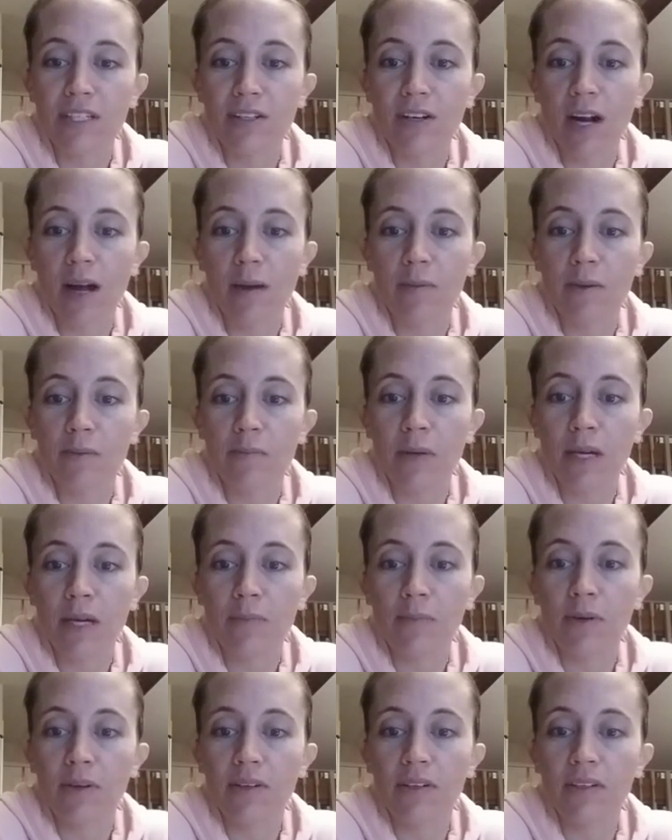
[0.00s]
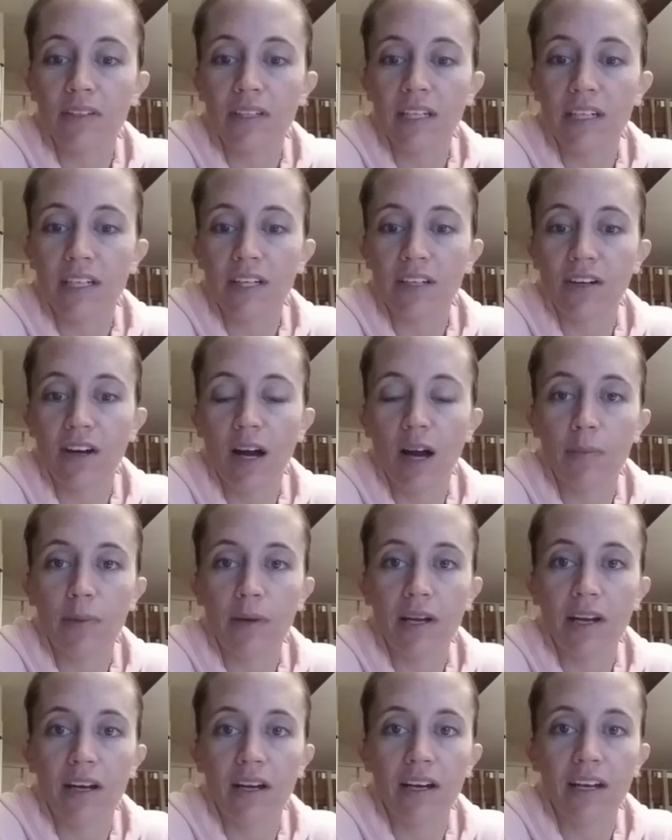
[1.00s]
grabbing people and you're
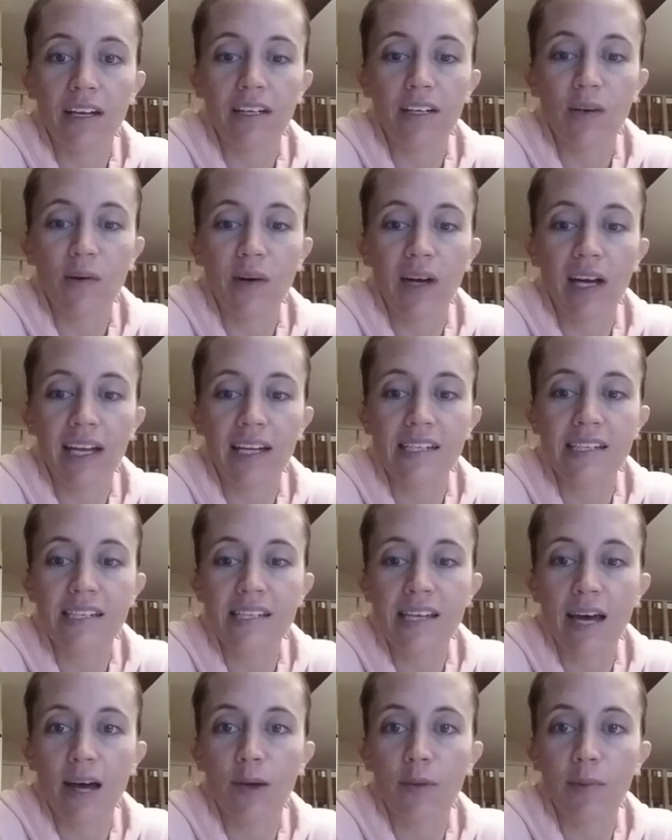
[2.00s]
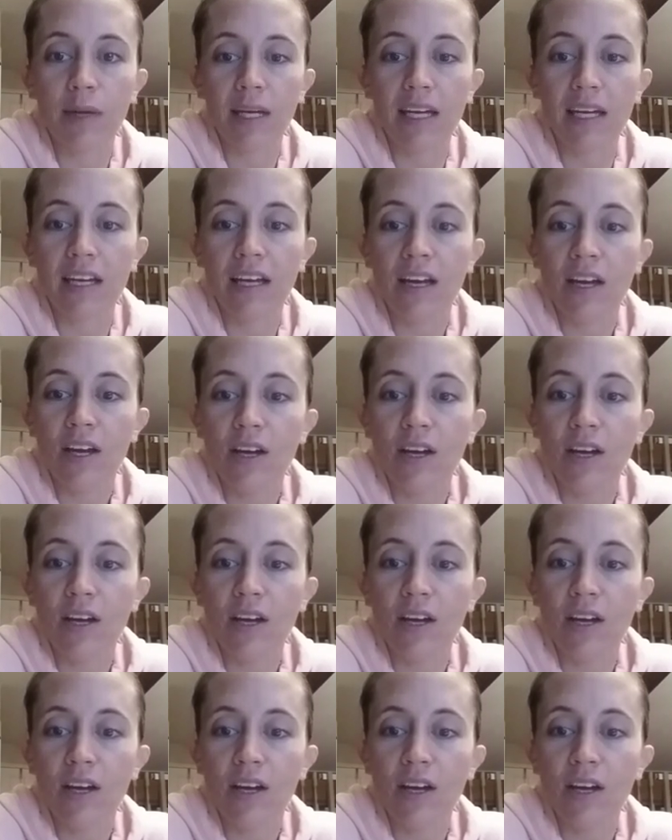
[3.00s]
hopping on, go ahead and tell me